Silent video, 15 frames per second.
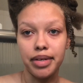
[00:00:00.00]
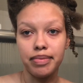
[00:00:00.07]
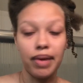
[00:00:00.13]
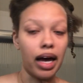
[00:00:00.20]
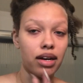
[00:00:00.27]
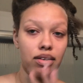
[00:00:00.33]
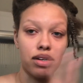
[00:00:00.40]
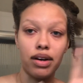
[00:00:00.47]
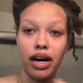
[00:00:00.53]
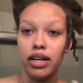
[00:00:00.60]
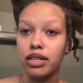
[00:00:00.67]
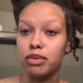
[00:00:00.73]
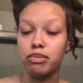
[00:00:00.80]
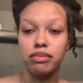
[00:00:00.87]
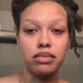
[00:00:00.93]
I don't know how the
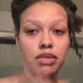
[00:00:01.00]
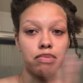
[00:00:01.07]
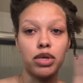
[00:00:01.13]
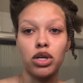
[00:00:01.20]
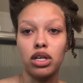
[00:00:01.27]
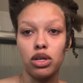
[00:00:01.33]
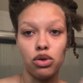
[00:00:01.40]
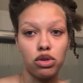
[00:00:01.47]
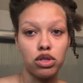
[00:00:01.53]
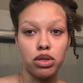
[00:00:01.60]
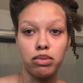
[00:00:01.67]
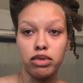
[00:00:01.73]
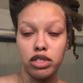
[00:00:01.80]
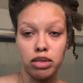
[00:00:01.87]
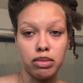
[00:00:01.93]
beauty
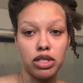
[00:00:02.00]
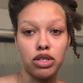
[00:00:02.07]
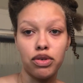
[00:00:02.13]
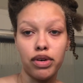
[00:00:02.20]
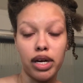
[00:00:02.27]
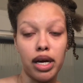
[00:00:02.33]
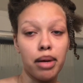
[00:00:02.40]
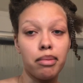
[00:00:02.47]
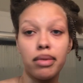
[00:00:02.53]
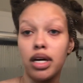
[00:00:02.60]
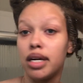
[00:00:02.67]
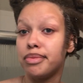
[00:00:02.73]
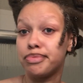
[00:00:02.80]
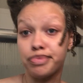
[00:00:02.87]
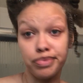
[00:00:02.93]
YouTubers be doing it, but
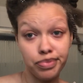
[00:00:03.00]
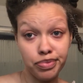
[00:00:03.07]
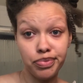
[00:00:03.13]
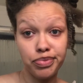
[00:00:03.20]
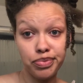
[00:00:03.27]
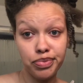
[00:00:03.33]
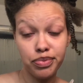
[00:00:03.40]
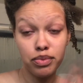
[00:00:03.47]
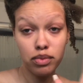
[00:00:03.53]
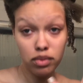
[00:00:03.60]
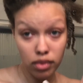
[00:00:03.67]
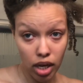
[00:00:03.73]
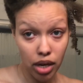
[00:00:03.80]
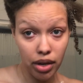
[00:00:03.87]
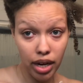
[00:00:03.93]

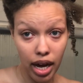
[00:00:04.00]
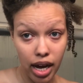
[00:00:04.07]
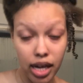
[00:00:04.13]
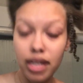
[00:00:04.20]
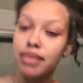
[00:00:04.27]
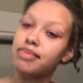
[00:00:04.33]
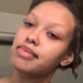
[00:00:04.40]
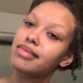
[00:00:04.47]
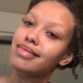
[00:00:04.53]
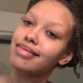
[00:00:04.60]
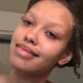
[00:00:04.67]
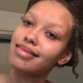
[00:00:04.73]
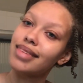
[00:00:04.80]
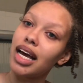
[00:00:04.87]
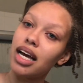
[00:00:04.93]
okay.
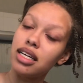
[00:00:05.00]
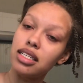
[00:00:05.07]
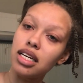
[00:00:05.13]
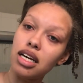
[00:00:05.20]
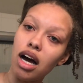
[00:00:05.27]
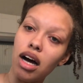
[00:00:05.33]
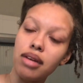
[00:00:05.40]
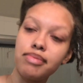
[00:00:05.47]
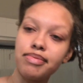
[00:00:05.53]
See y'all.